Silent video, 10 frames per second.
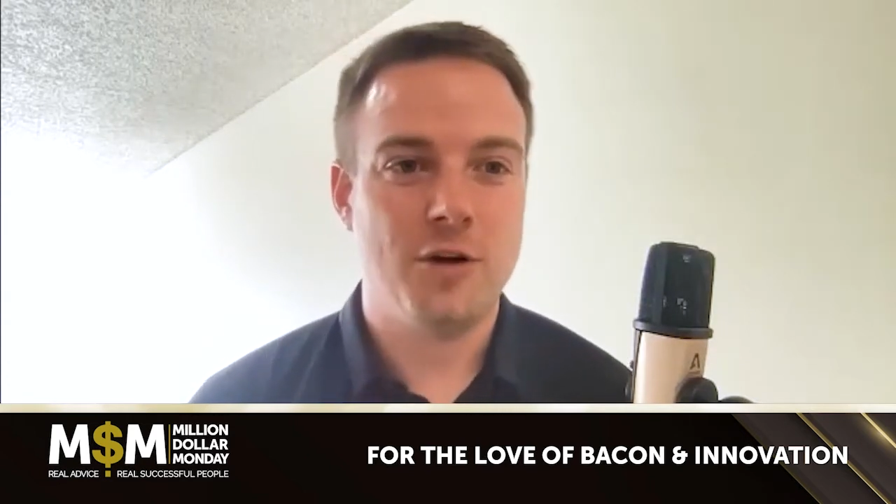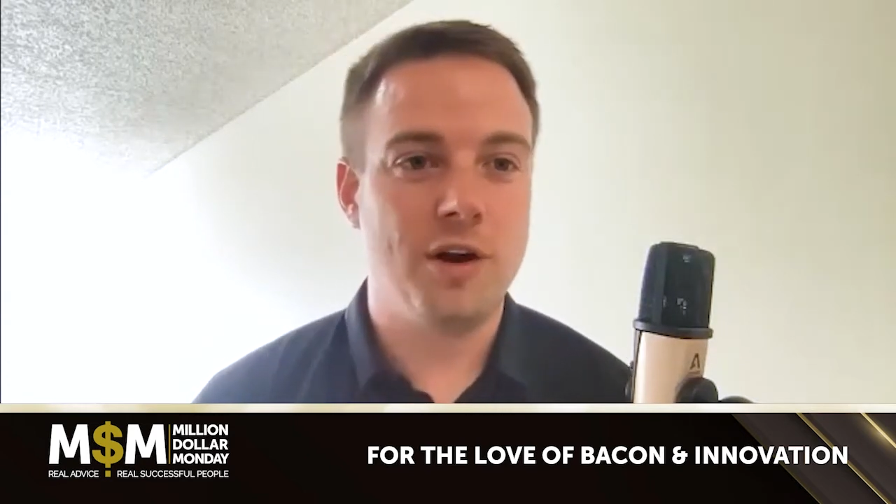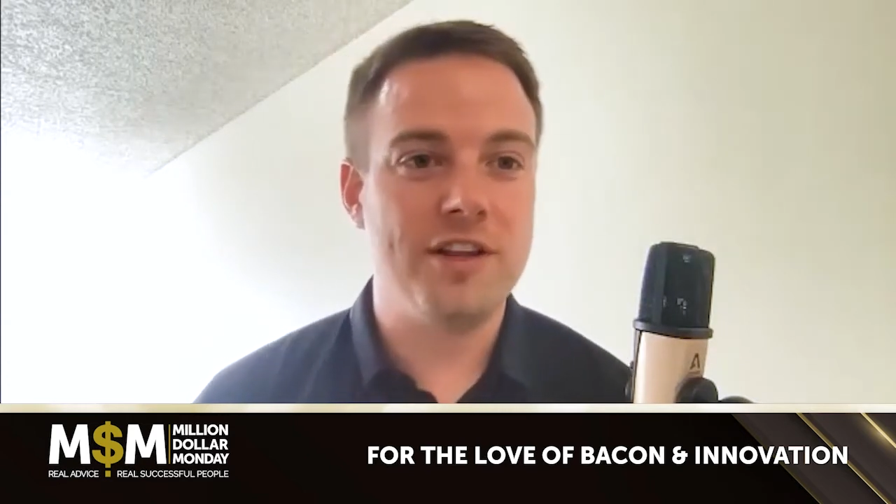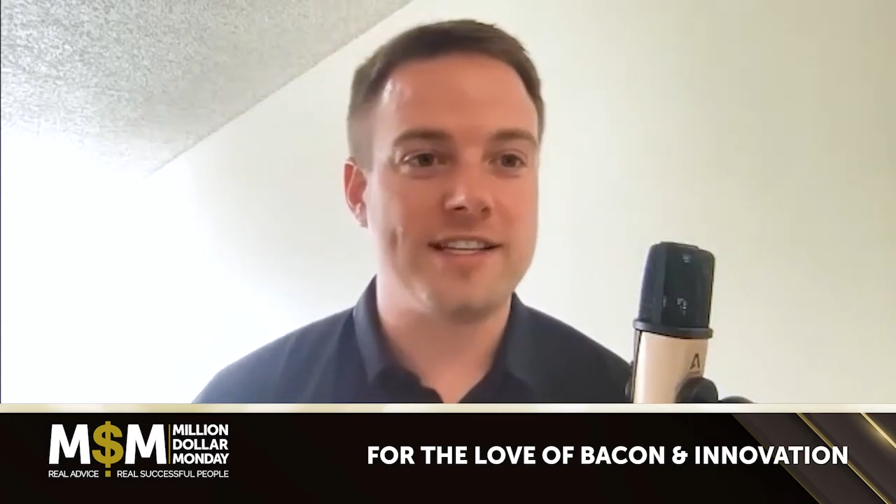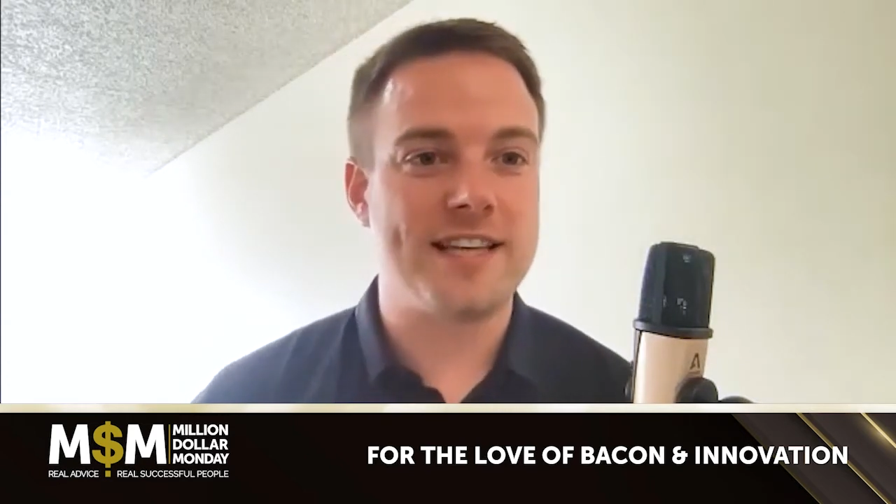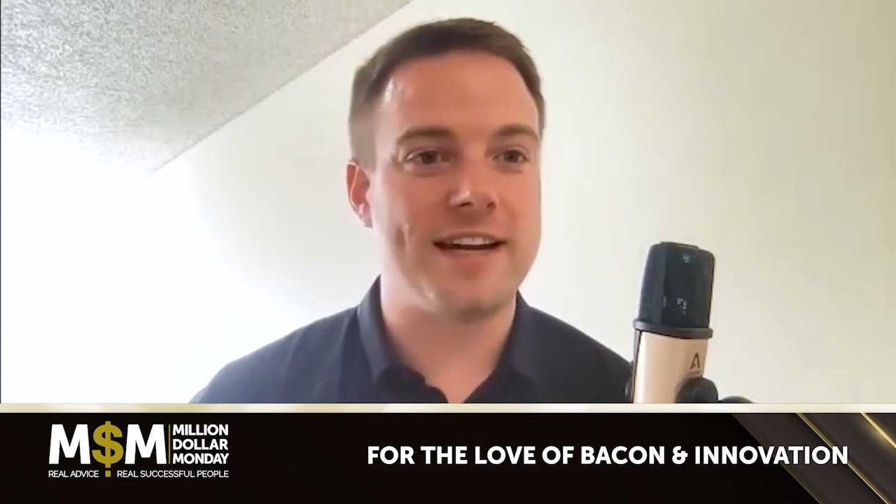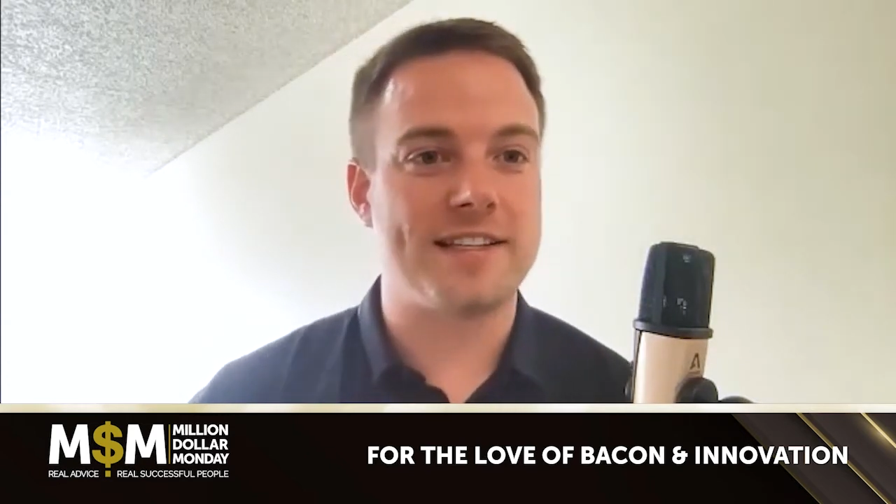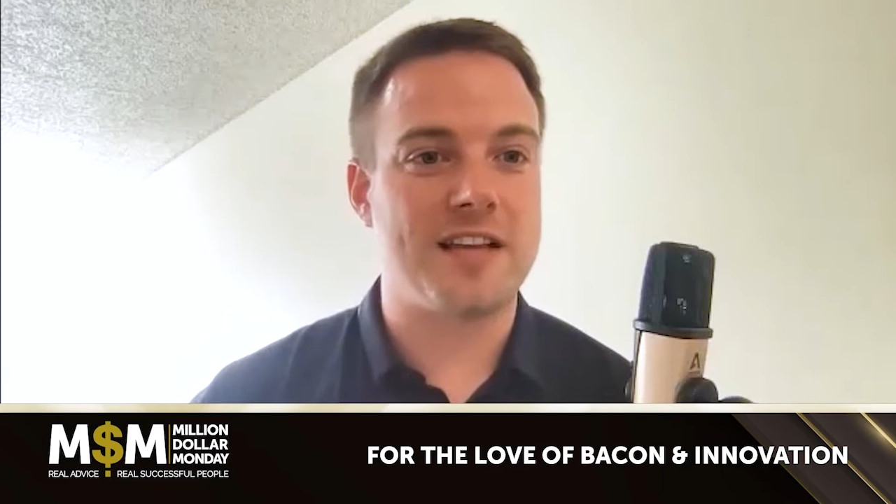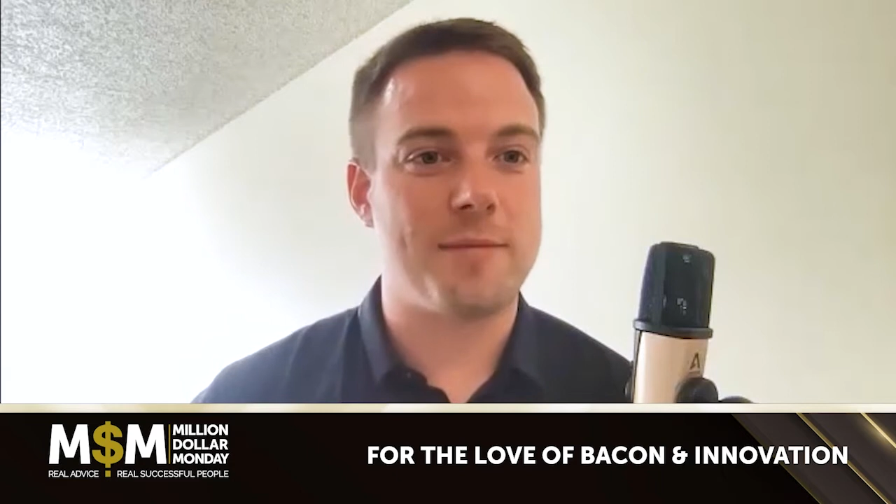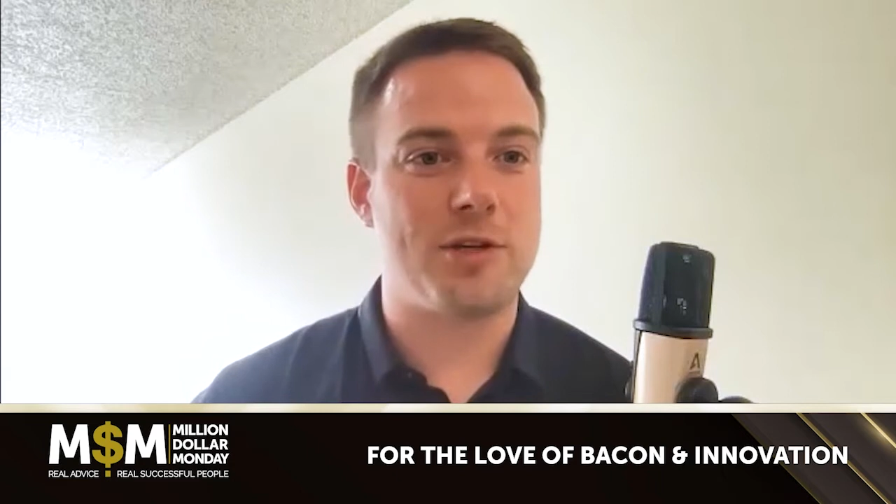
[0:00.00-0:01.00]
really set
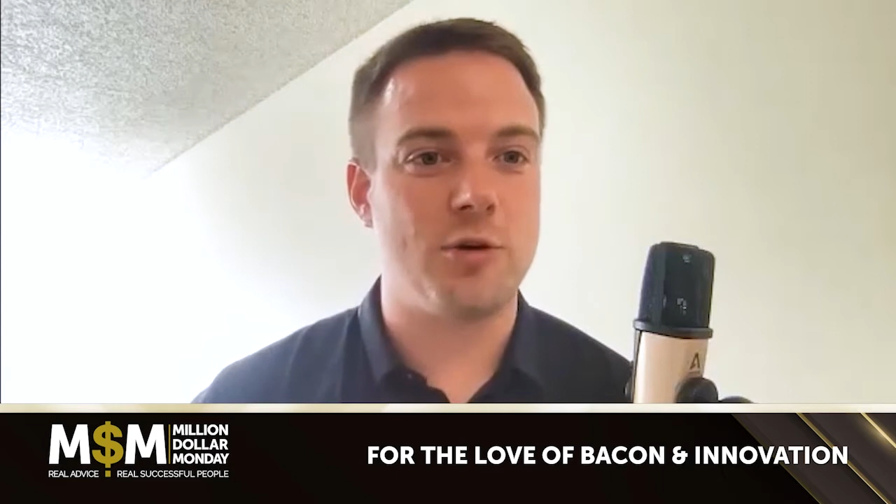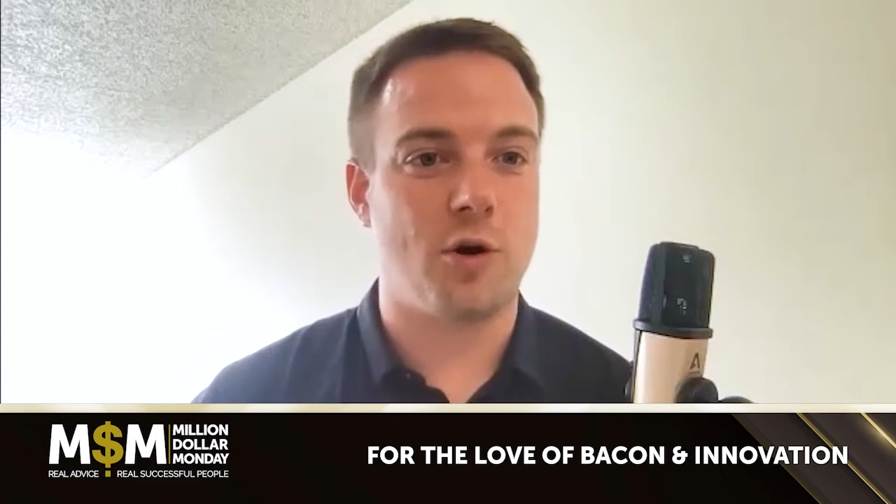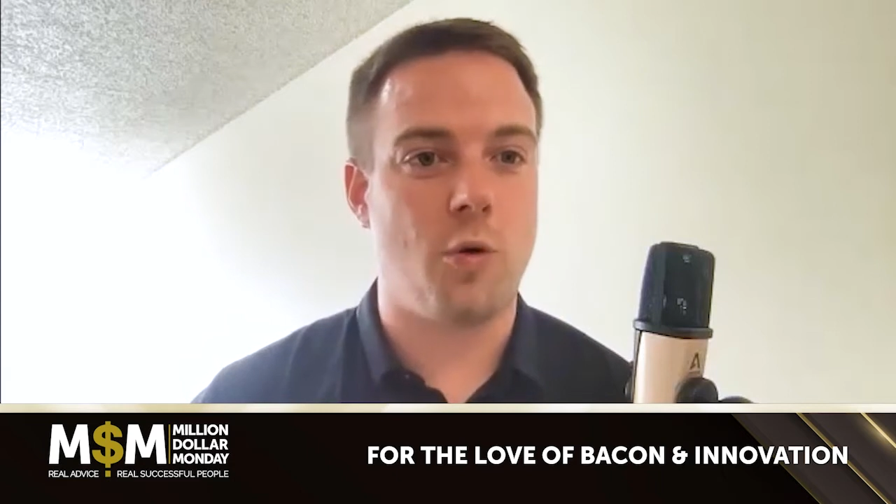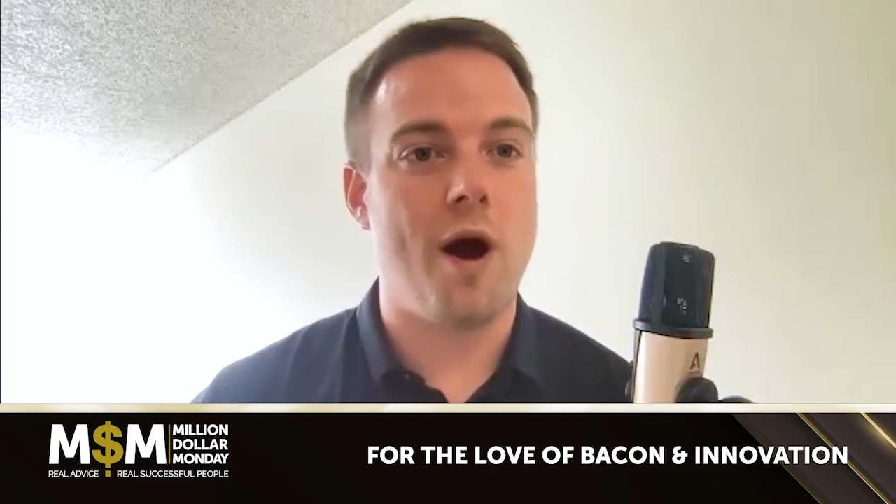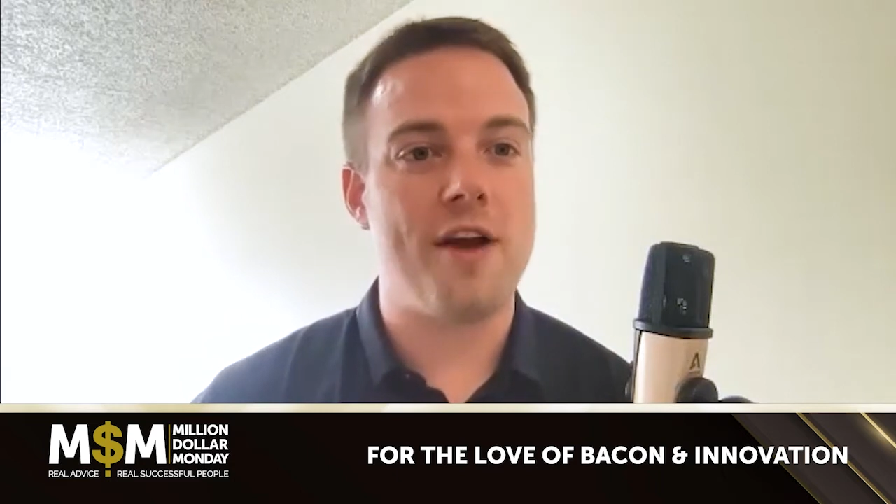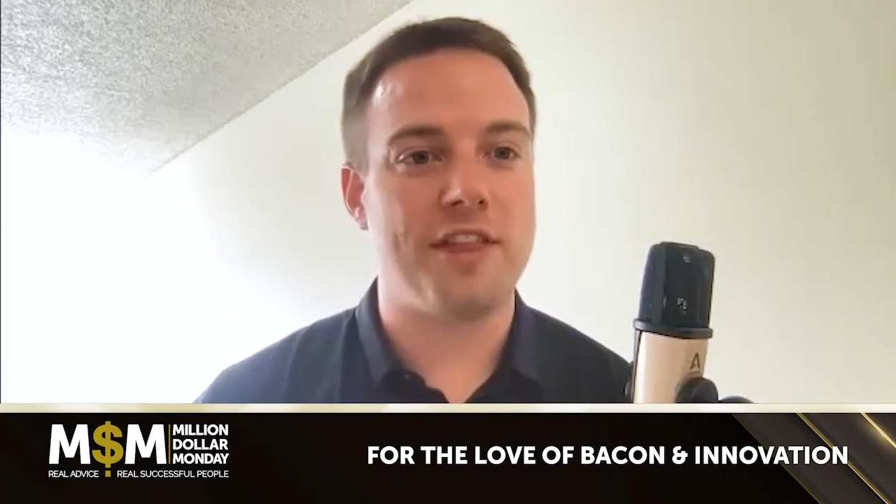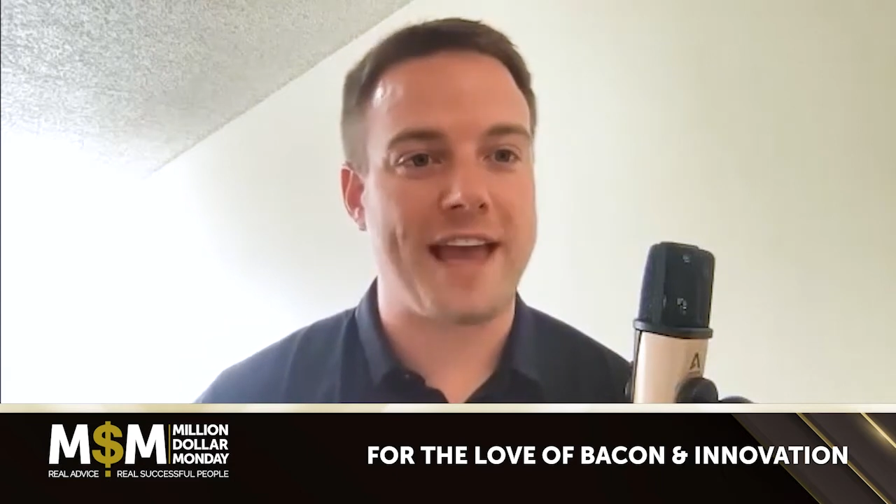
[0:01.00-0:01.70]
us up to acquire